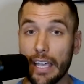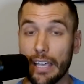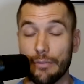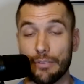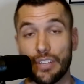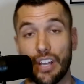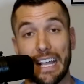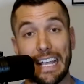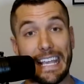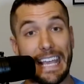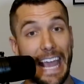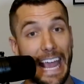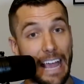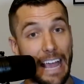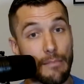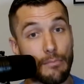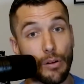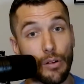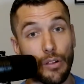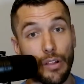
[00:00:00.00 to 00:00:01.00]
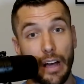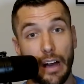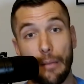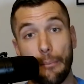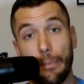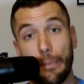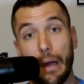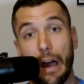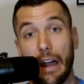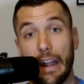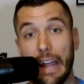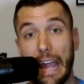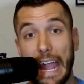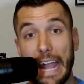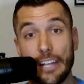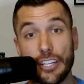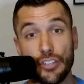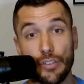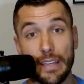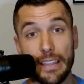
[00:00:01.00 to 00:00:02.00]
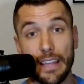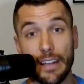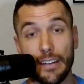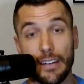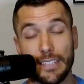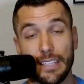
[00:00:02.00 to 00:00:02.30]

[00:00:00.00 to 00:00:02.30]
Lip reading: It was on a gamble, on an entry there